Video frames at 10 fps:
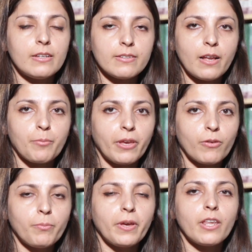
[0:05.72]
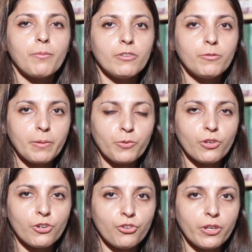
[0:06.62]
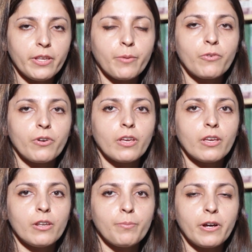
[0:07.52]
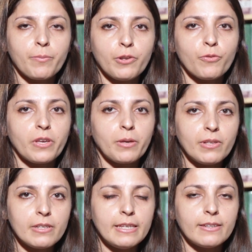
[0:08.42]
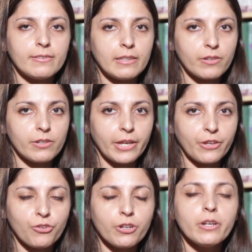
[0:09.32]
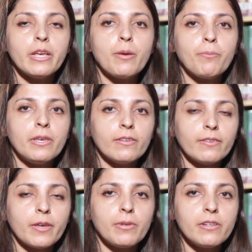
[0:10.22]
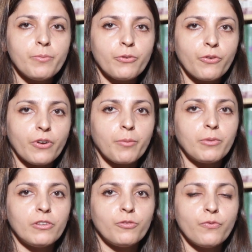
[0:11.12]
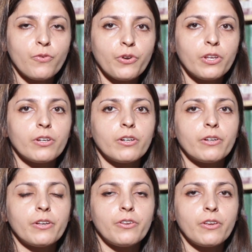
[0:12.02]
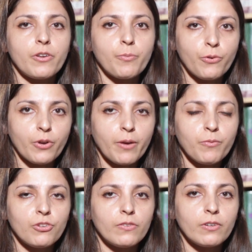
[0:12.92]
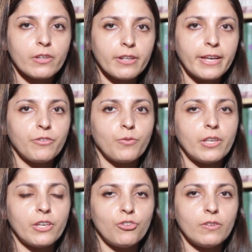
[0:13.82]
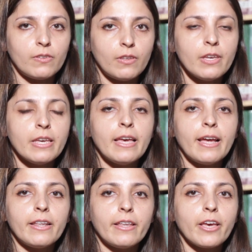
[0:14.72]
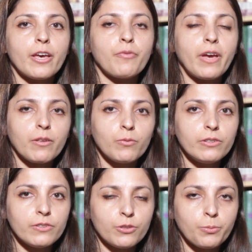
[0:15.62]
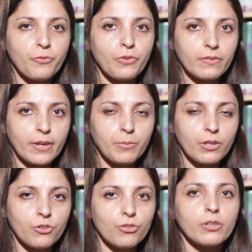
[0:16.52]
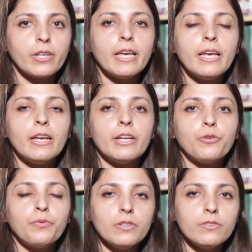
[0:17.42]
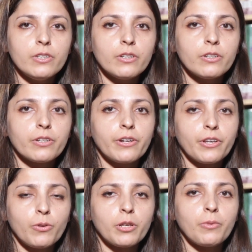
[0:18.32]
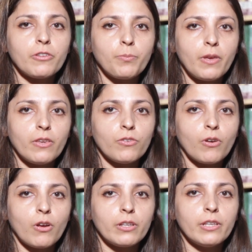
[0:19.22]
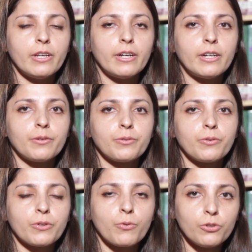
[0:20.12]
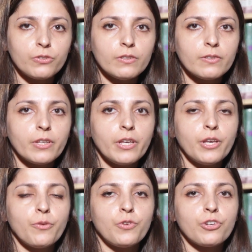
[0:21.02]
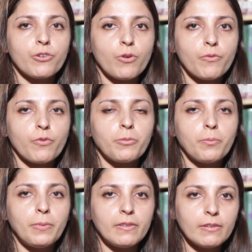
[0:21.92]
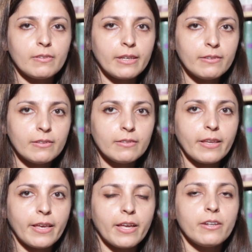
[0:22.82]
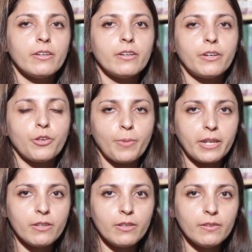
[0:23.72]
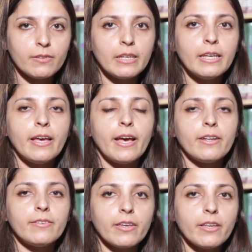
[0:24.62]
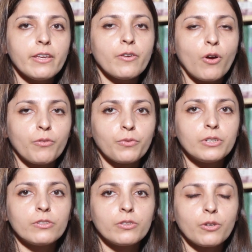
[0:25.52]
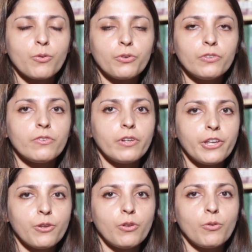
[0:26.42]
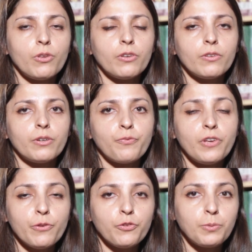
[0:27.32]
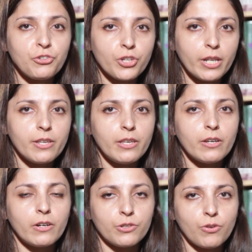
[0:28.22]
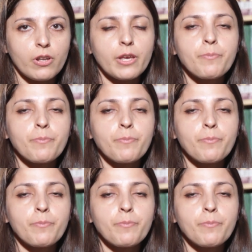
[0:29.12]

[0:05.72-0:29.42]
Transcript: Assalamualaikum. My name is Memoona Rasheed. I'm working in Department of MLT as senior lecturer. BS MLT program is four-year degree program which is recognized with HEC and they have annual system of examination. The first year curriculum is based on uh, courses which are taught from the basic sciences and uh, humanities and second year onwards courses related to the uh, field of speciality are taught.